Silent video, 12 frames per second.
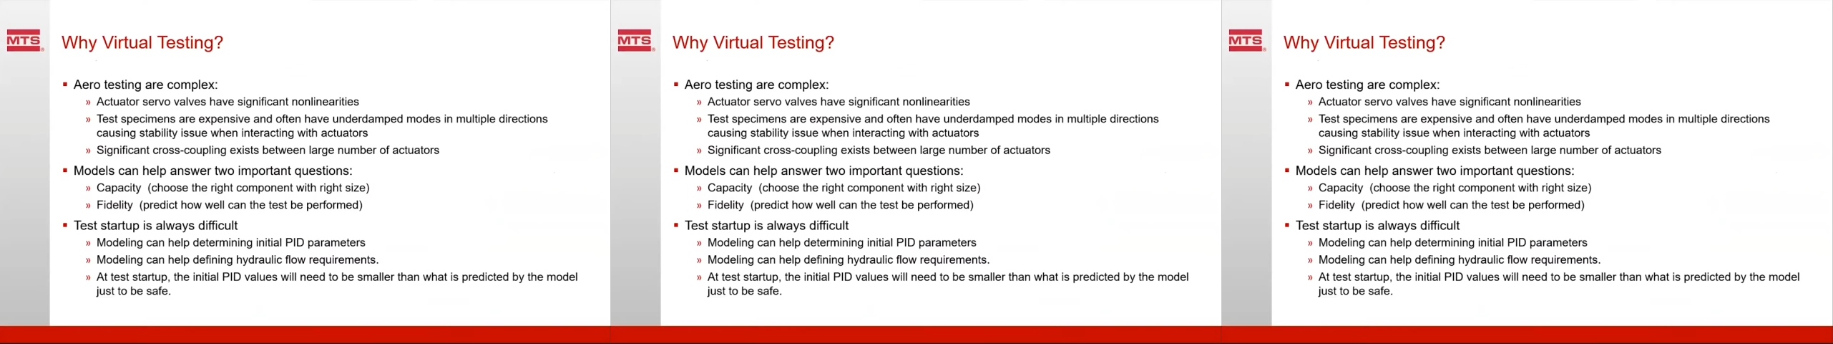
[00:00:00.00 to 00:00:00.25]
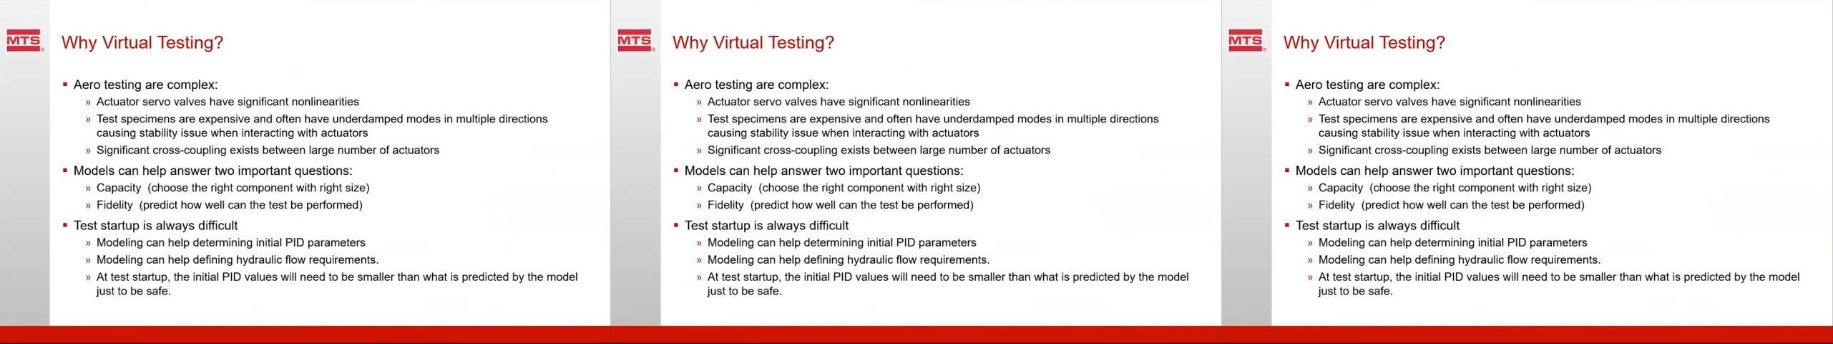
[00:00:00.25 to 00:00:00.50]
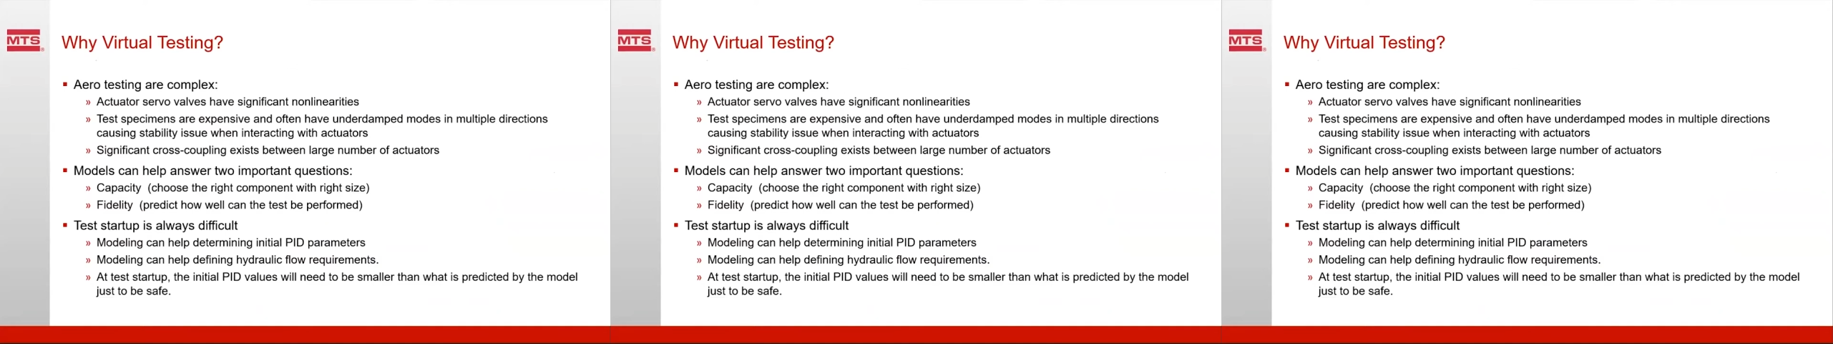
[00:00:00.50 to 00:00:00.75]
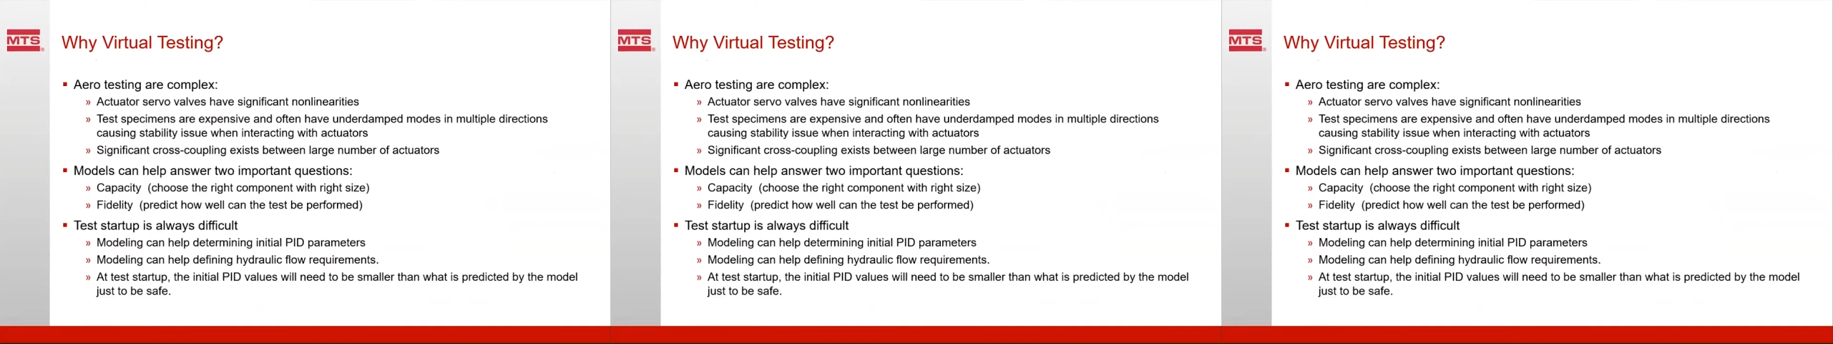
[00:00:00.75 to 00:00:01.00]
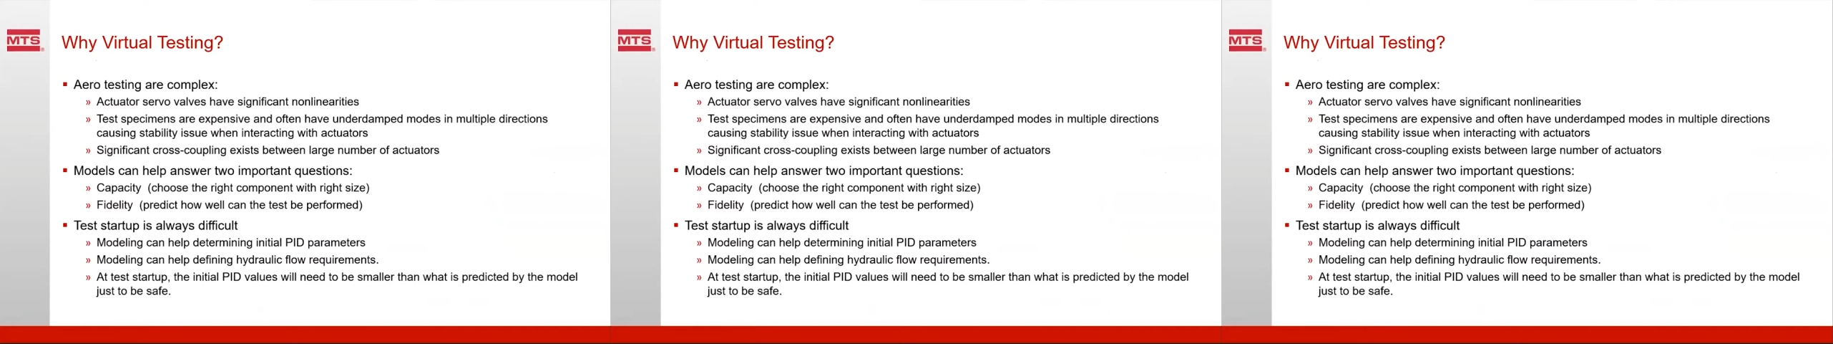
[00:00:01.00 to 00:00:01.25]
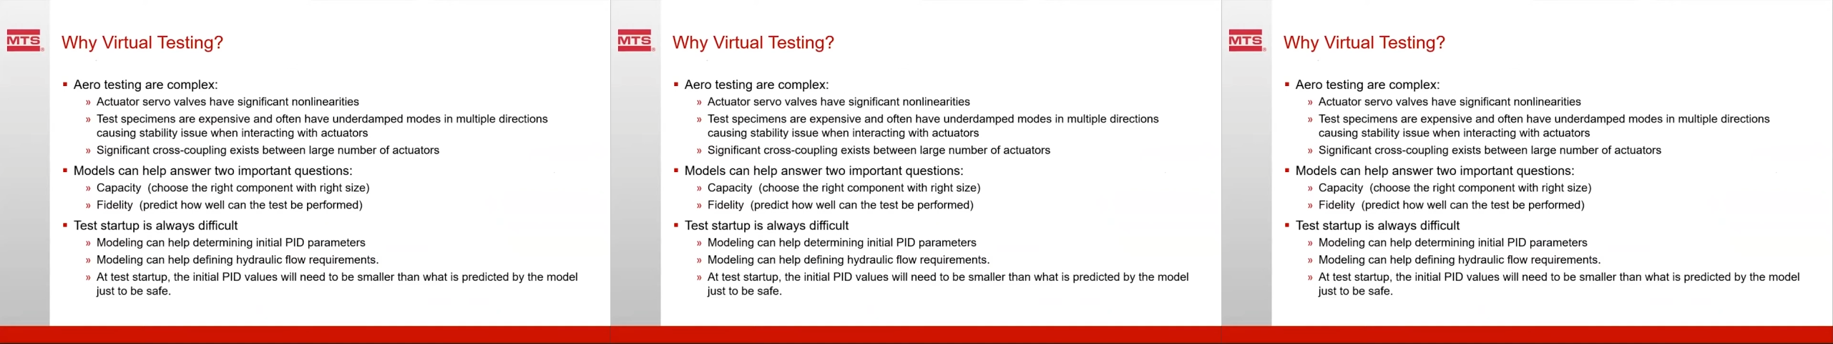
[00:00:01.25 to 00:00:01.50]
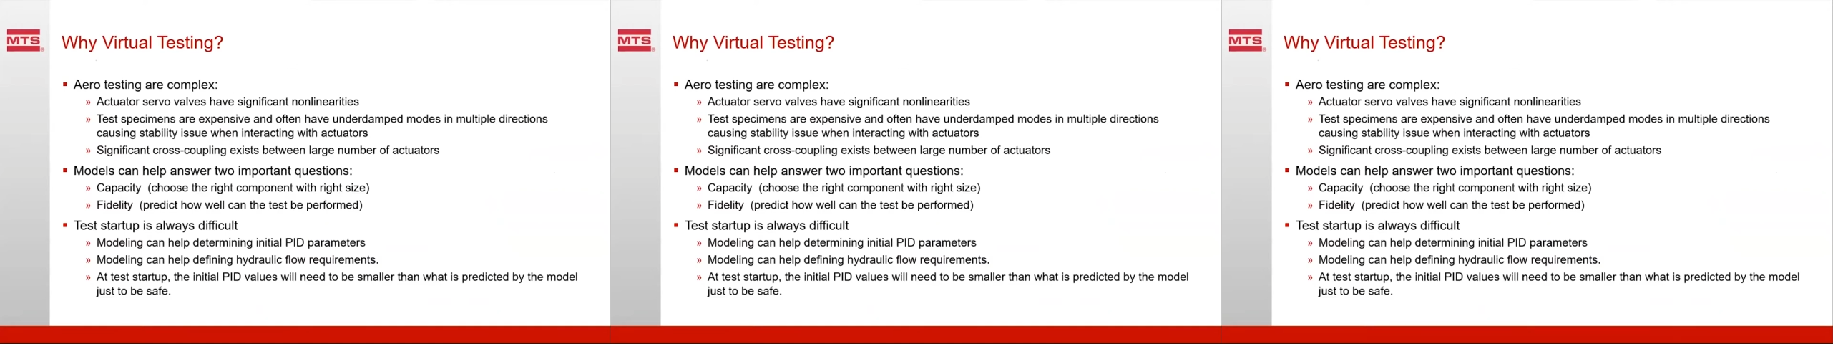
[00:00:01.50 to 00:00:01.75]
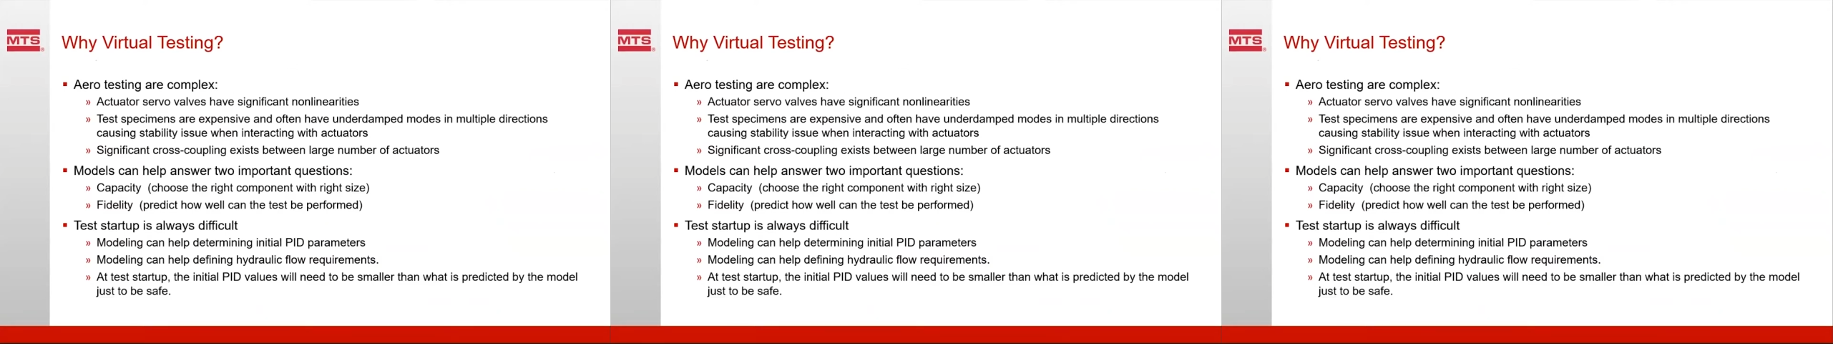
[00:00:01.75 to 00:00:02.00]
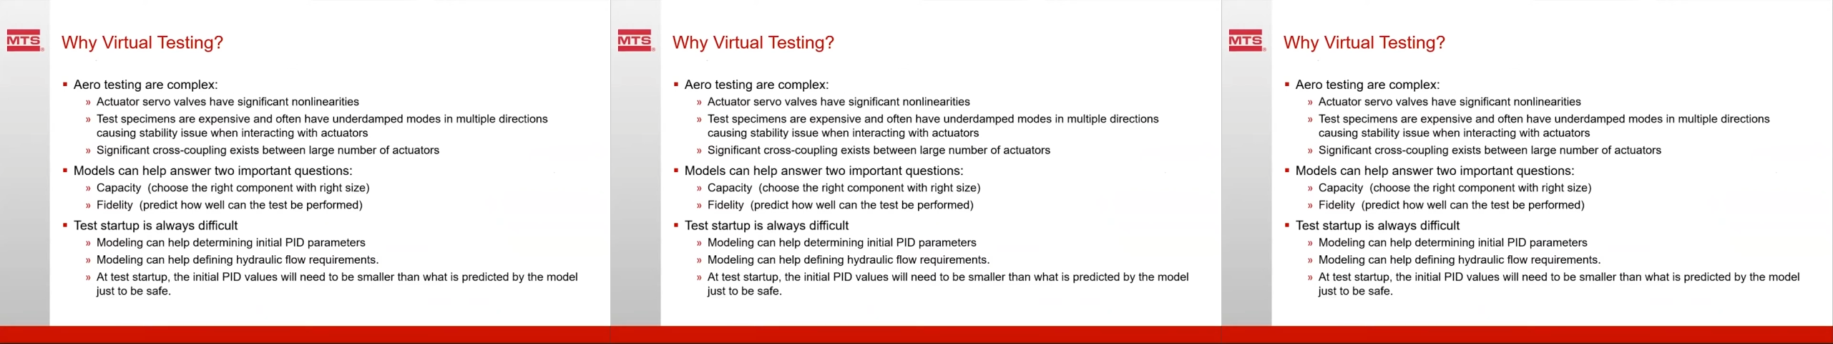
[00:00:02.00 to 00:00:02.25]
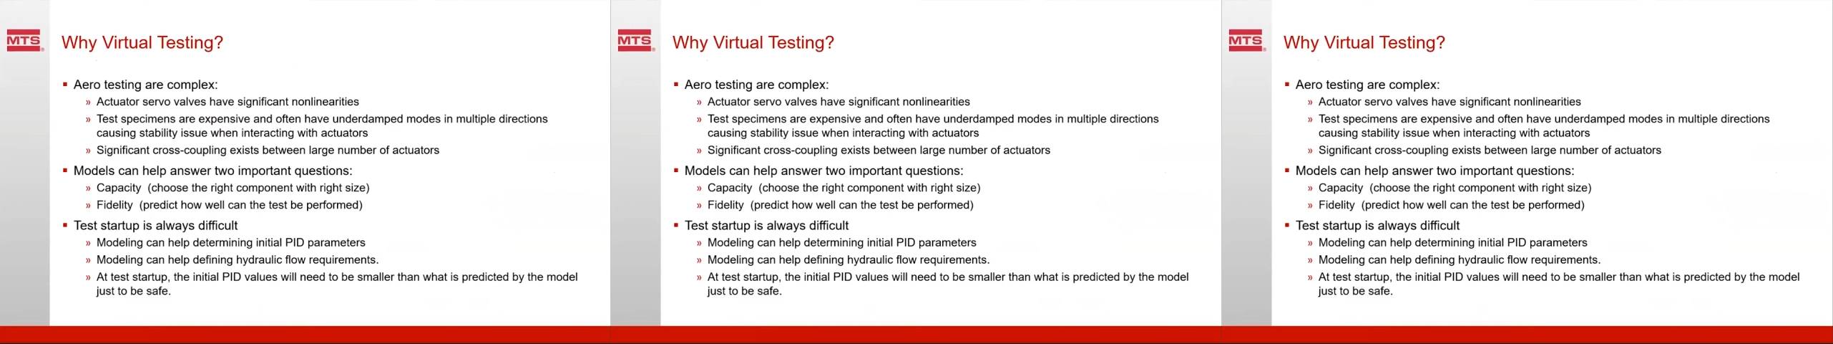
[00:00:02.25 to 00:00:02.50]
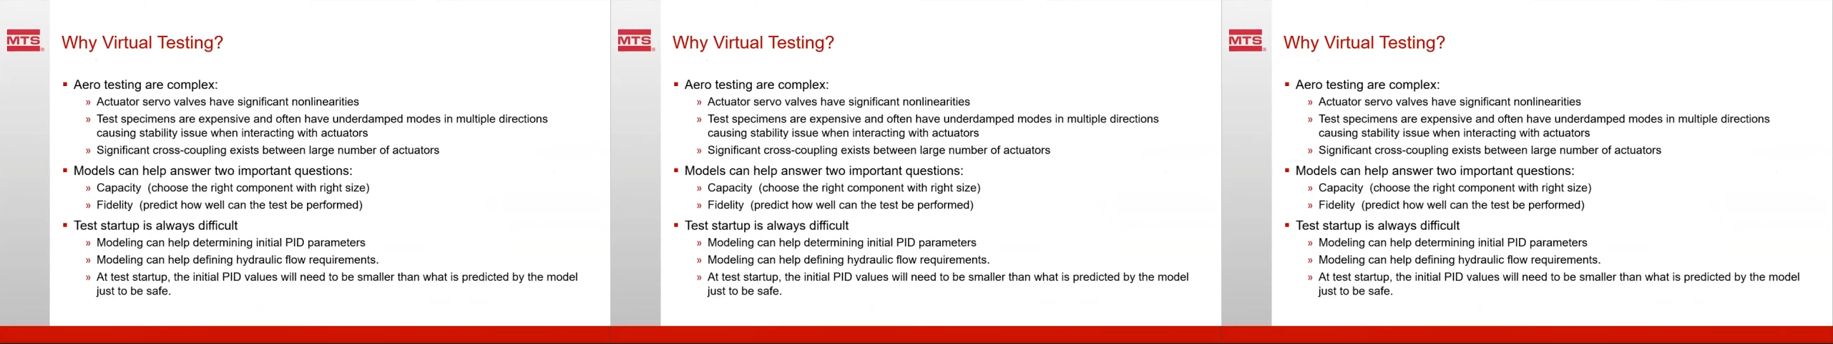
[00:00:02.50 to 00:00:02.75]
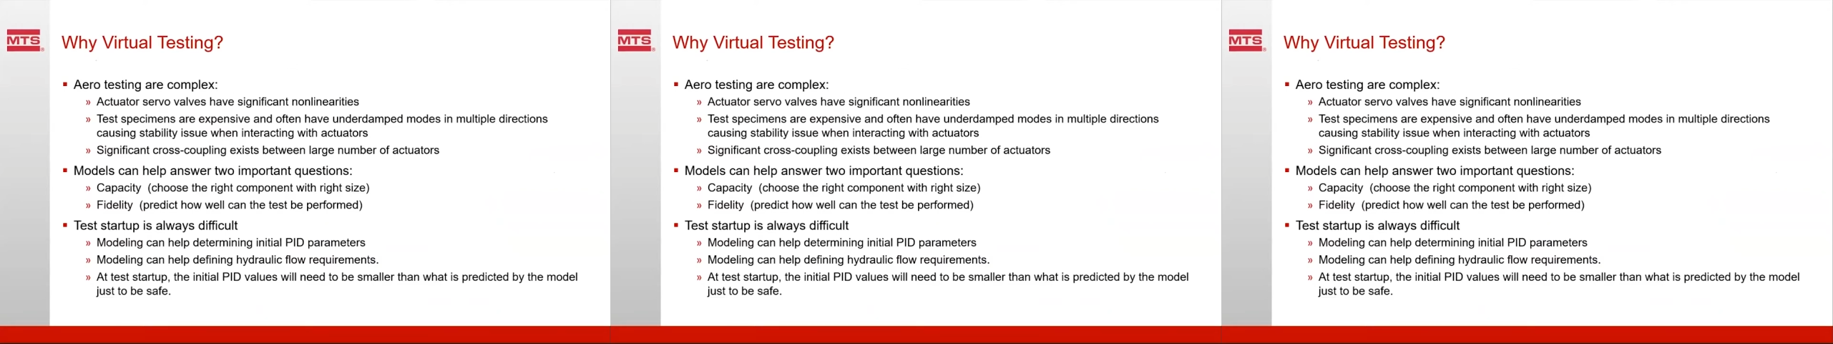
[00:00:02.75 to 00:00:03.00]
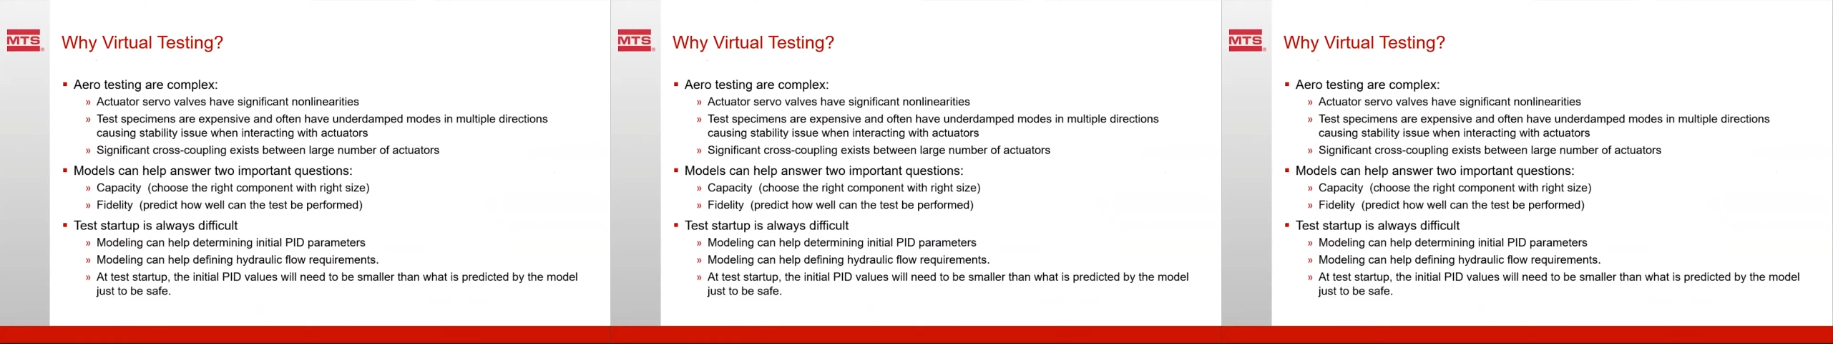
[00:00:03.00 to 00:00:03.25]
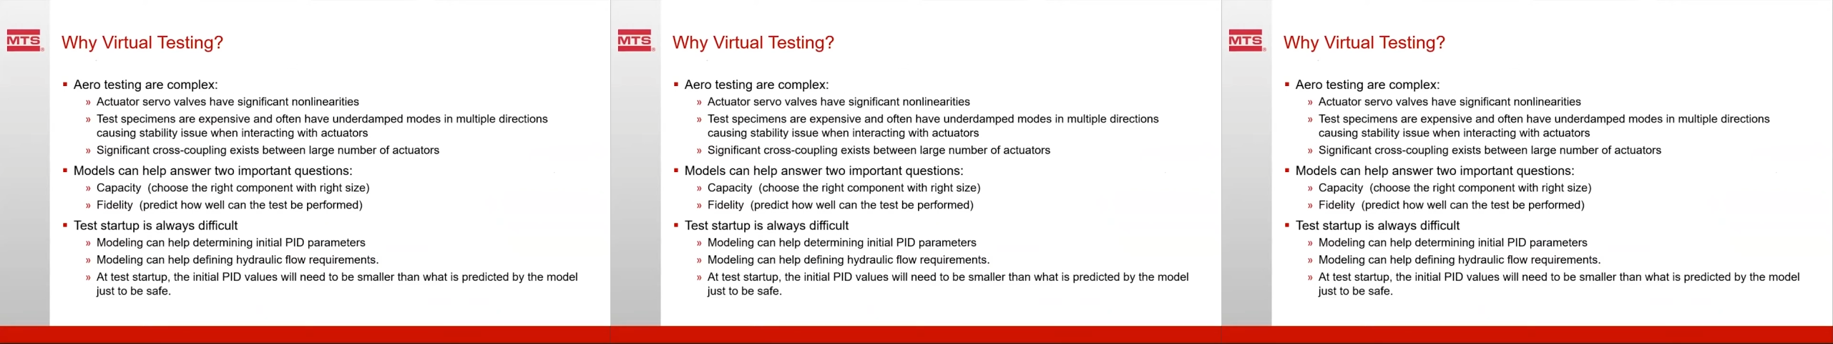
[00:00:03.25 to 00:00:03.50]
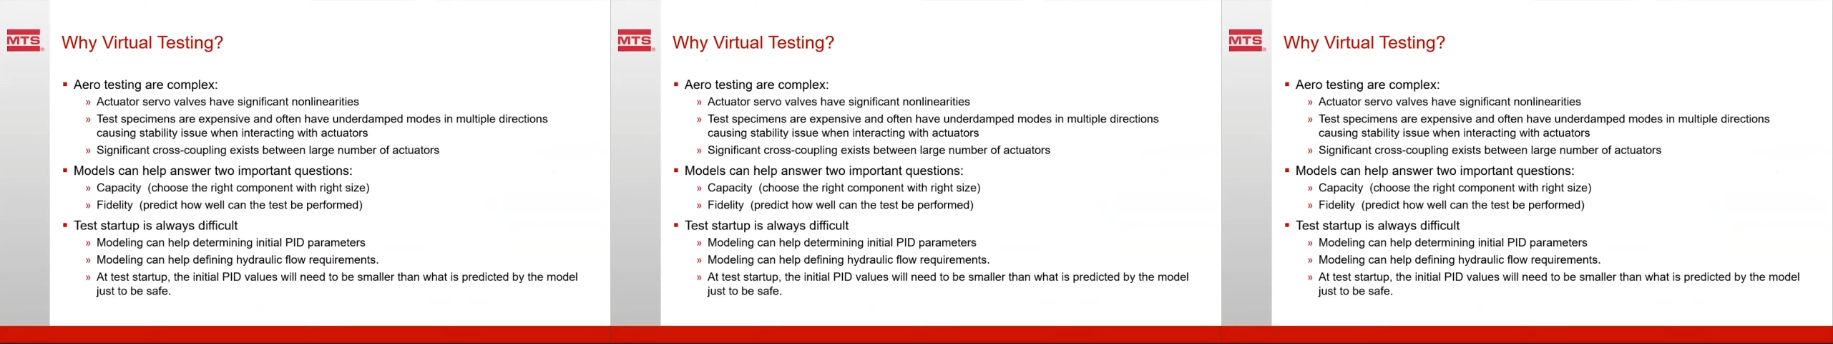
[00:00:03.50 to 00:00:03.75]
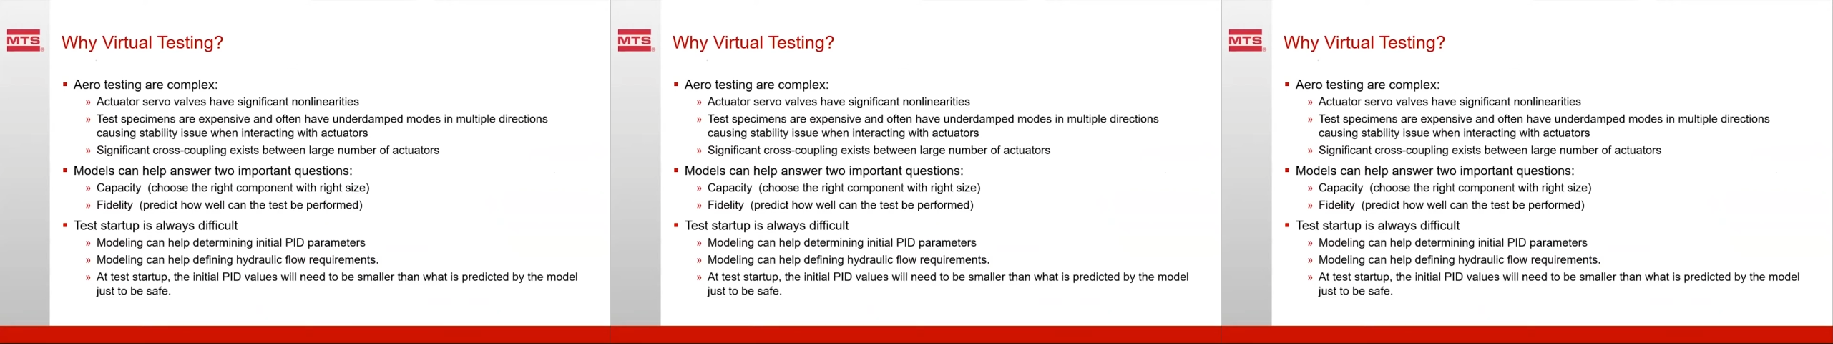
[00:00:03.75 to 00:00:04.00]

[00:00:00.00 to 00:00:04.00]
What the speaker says: (no speaker visible)